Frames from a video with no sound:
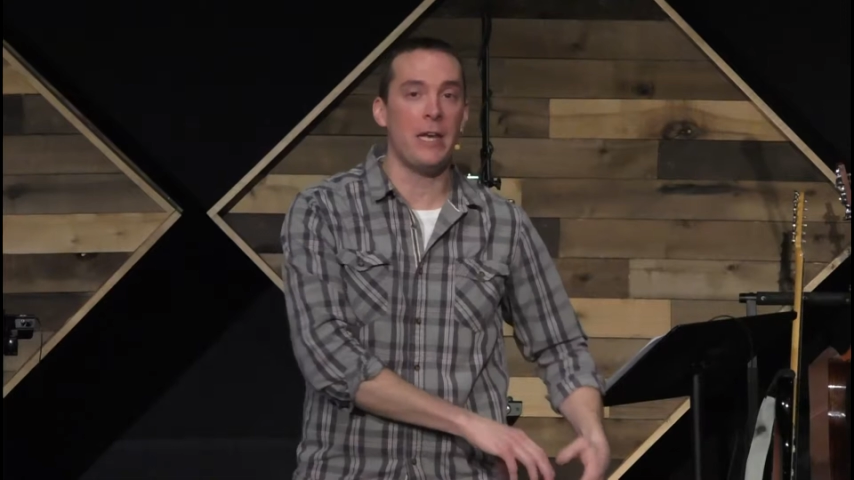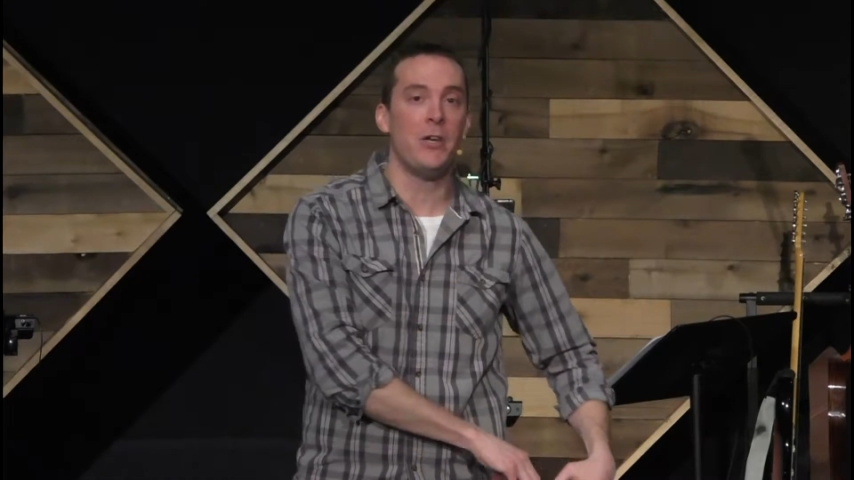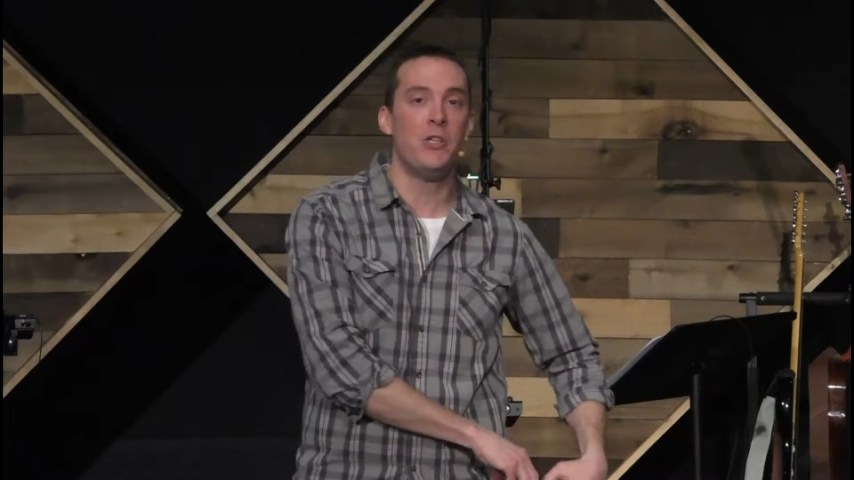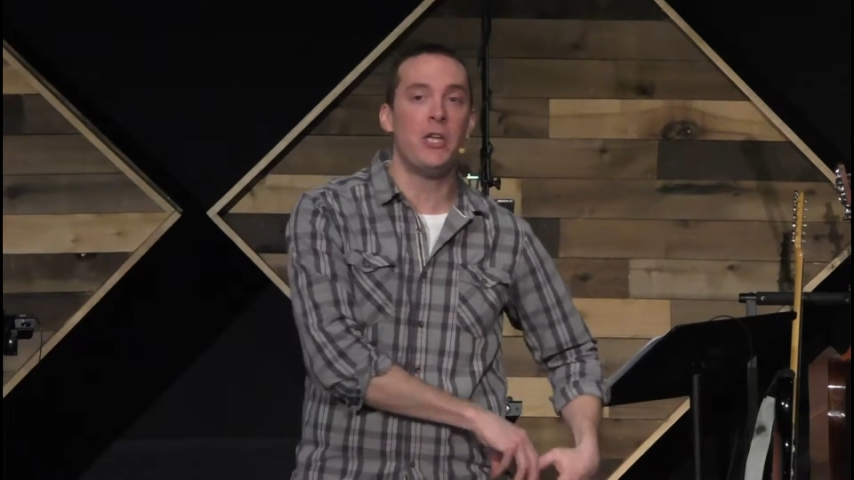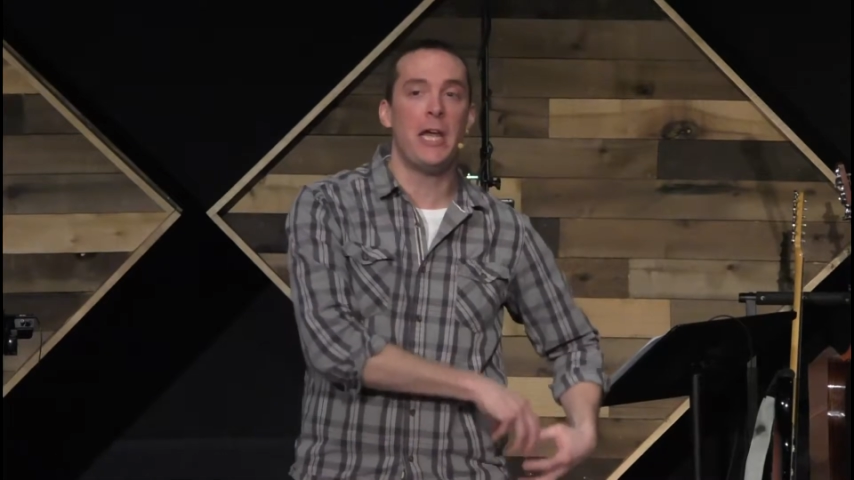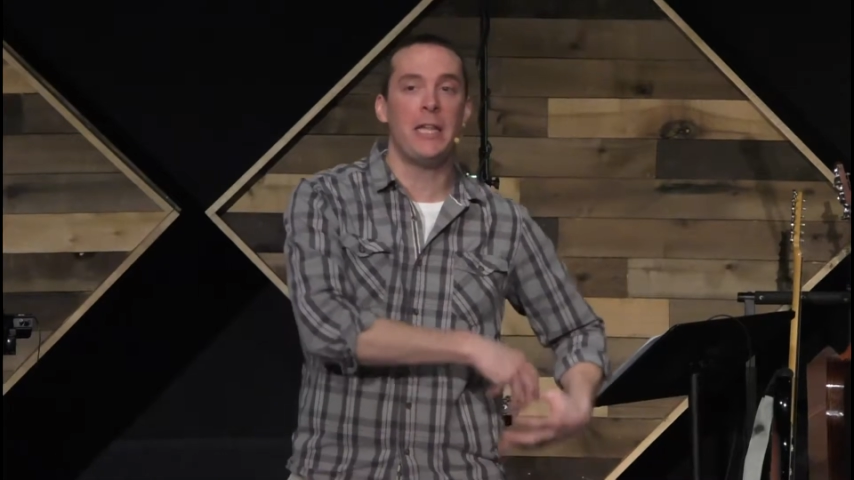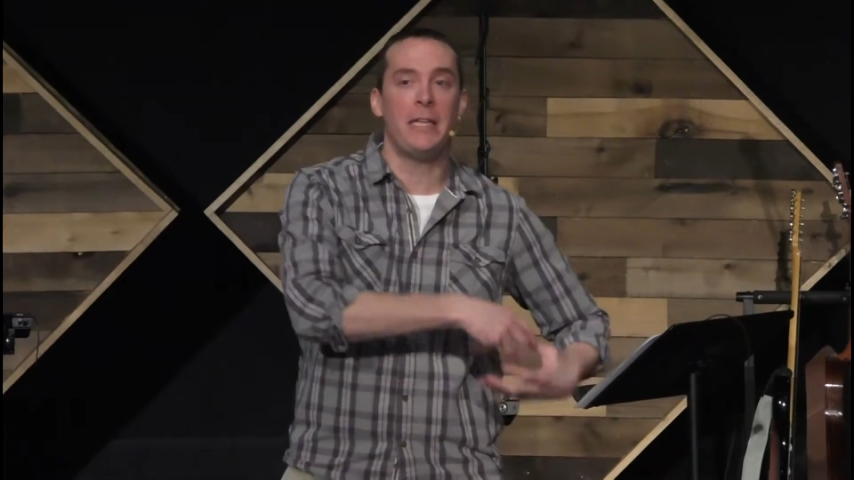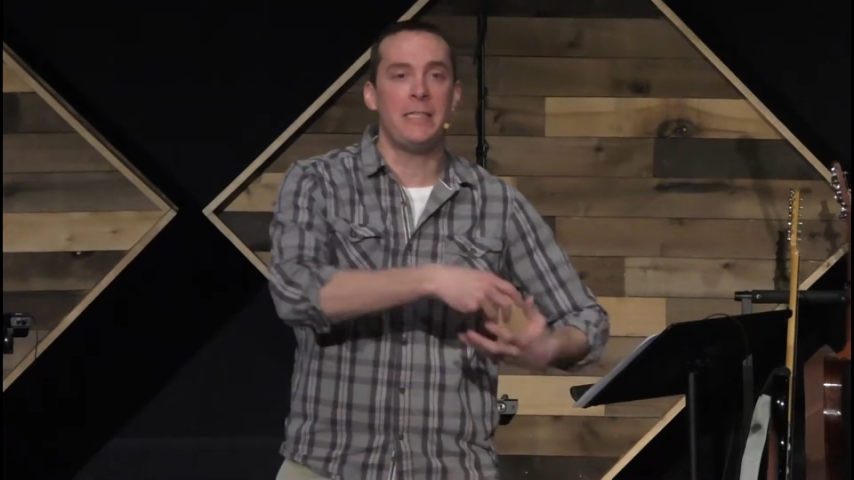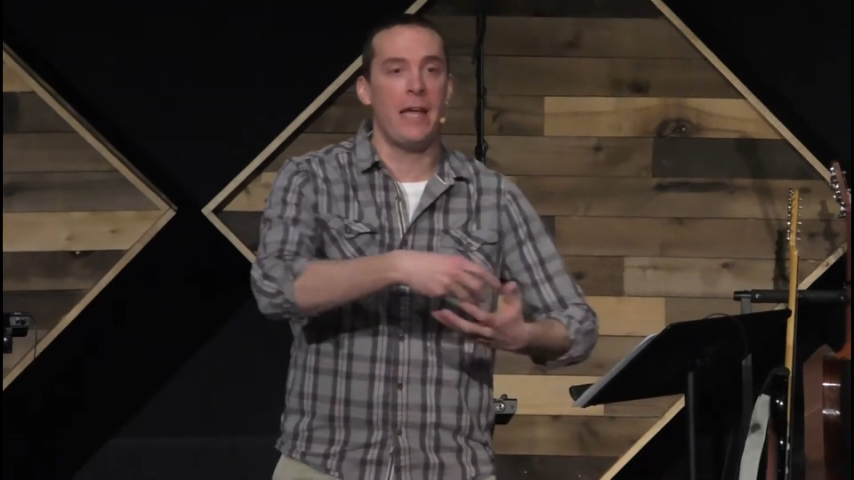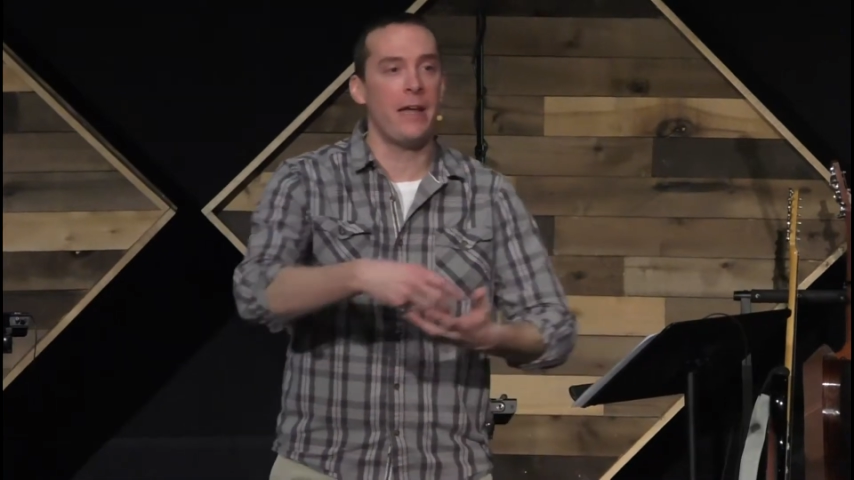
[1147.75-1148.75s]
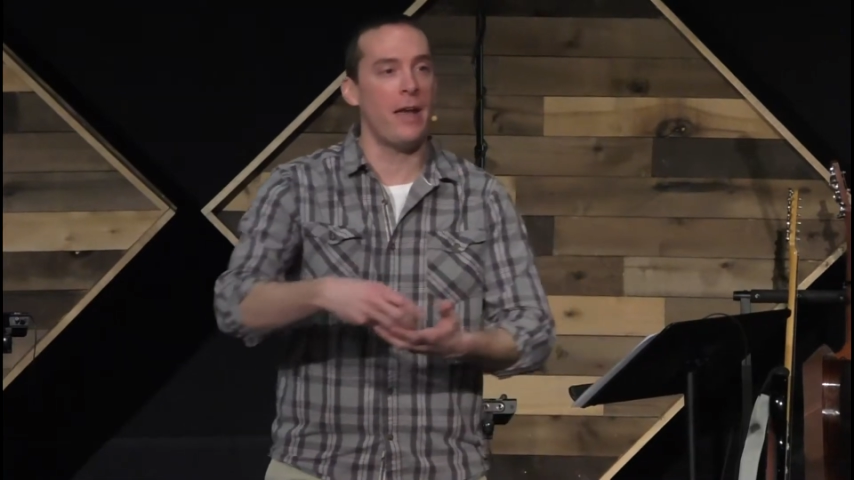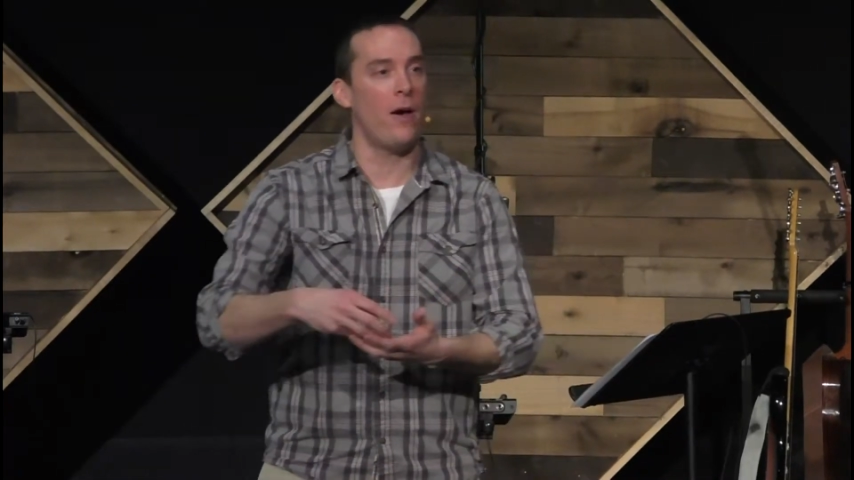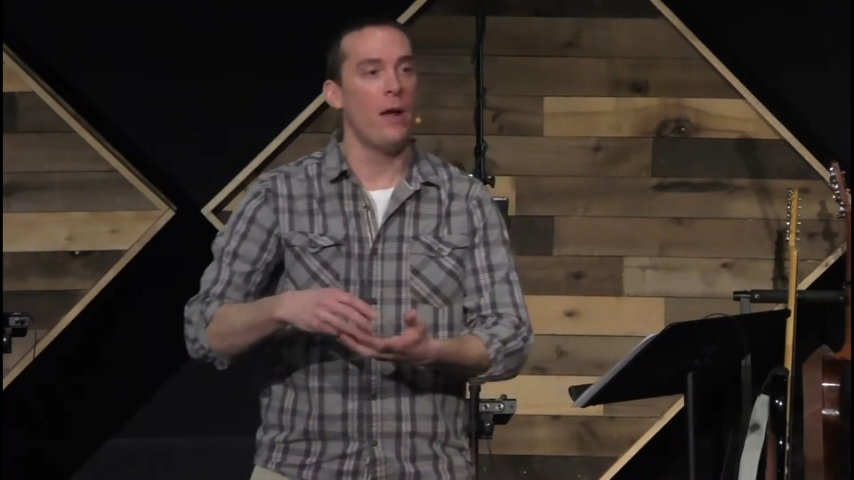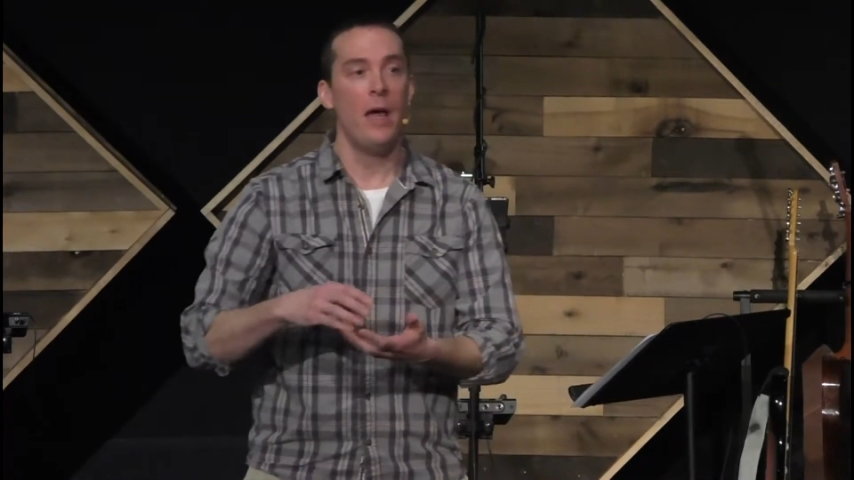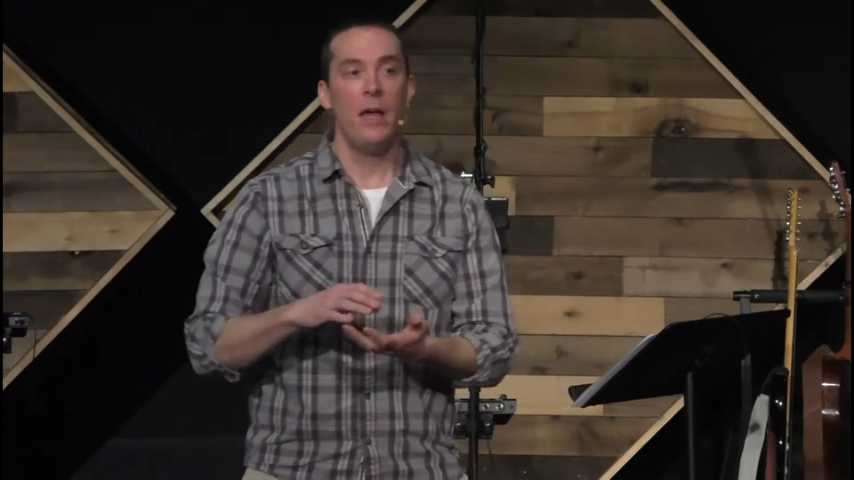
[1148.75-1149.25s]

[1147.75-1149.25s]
and gently take it out.